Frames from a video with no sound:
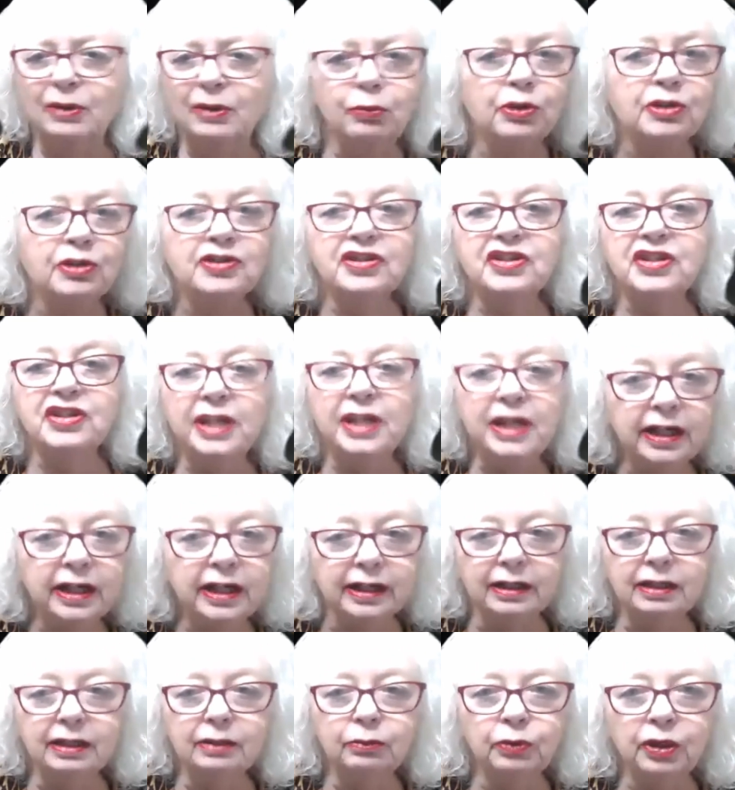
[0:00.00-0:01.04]
We're
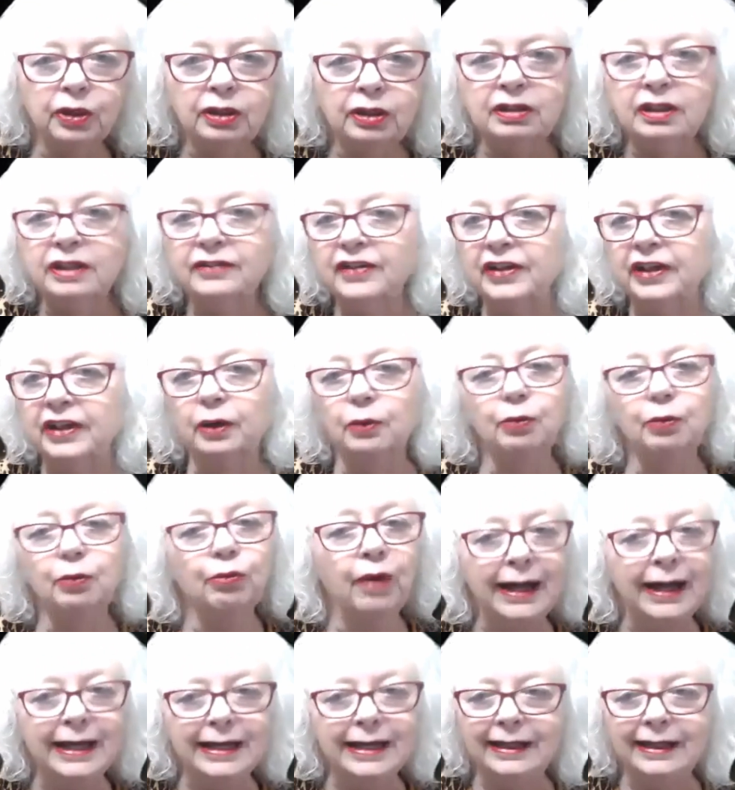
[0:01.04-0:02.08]
seeing it. We're living it
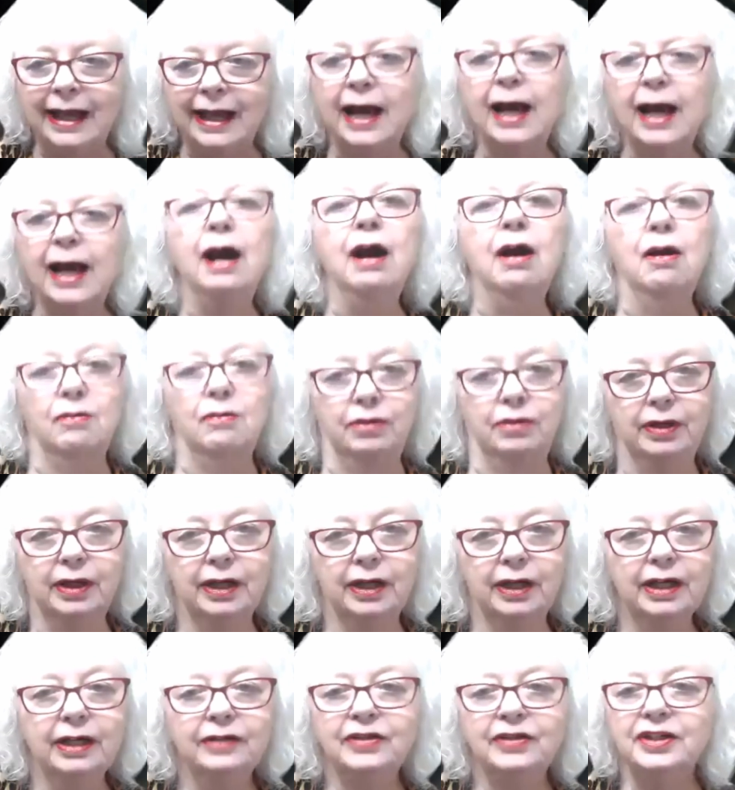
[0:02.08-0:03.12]
right now.
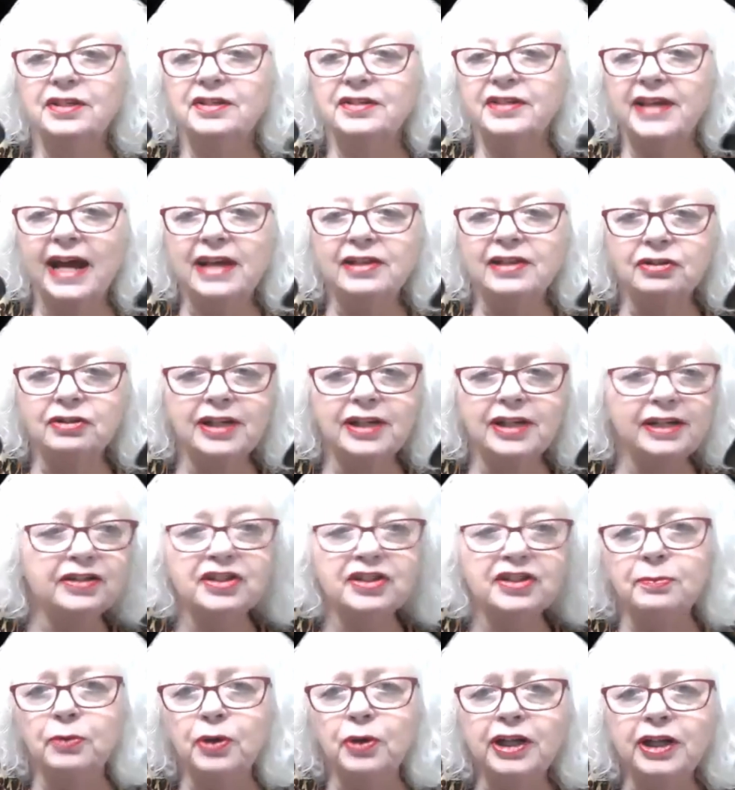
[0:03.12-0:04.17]
The disasters, like
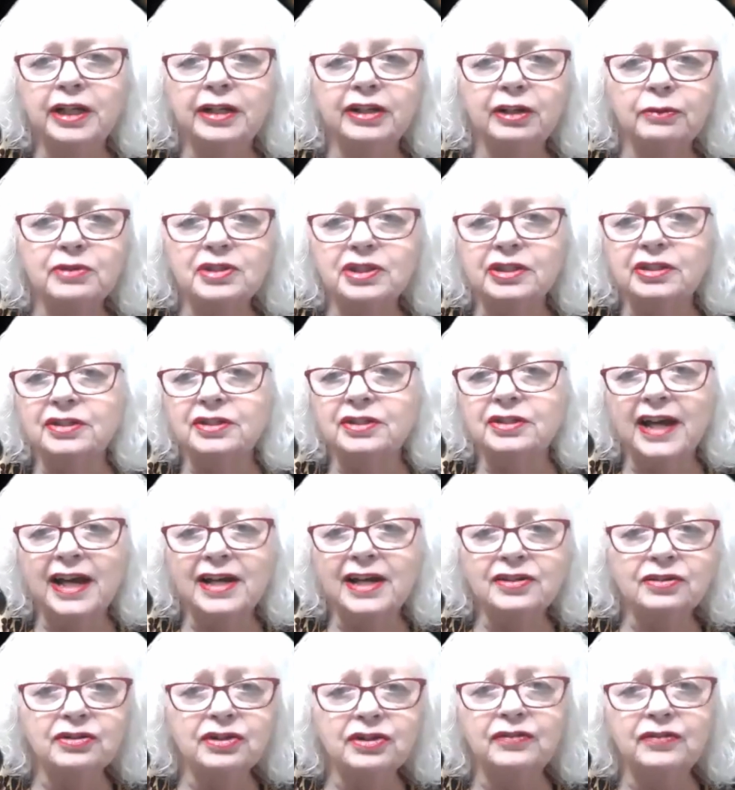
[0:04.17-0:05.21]
this morning, there was a
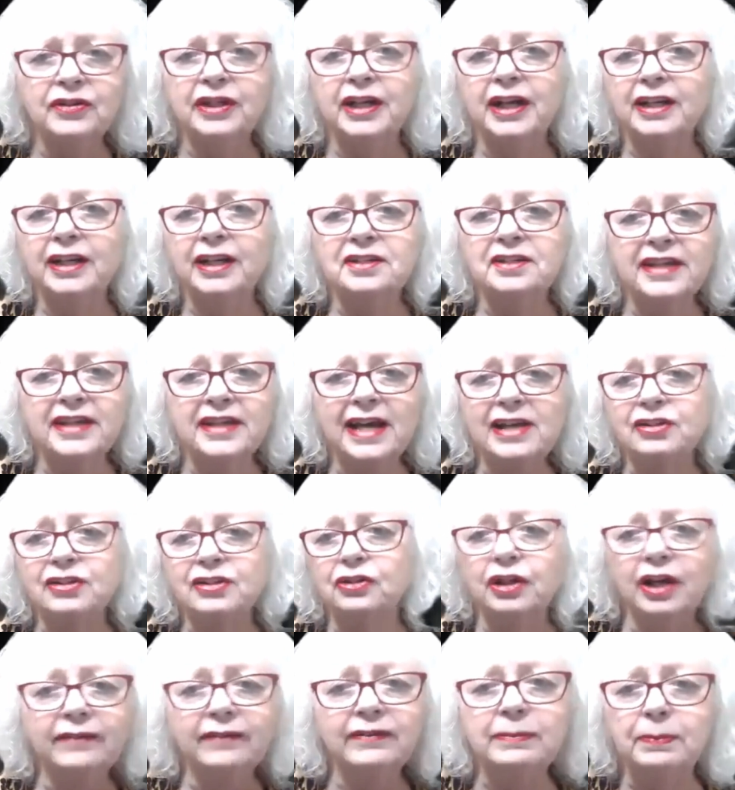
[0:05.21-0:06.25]
disaster, different kind of
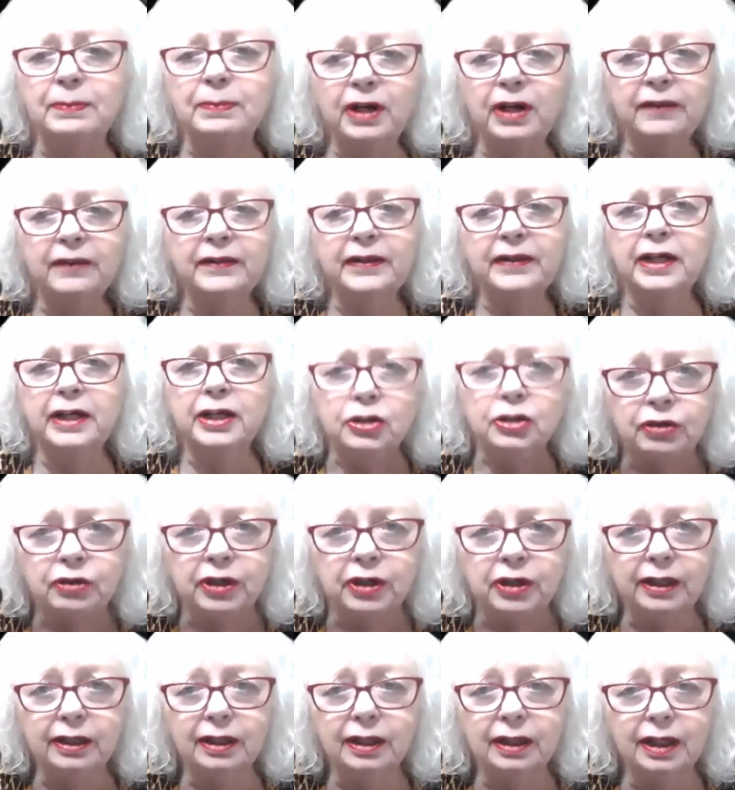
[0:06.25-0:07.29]
disaster in every part of the
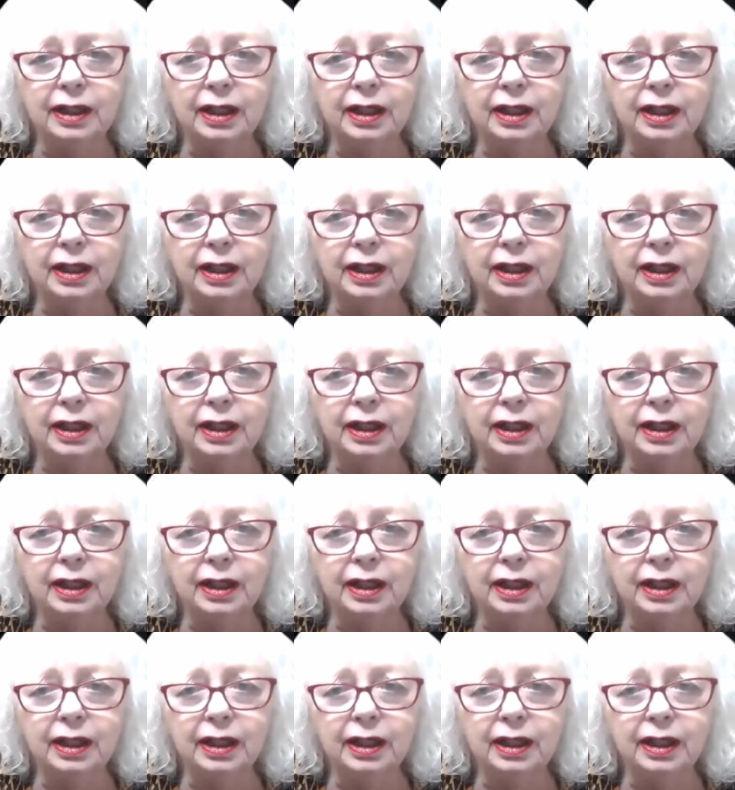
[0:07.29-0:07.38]
country.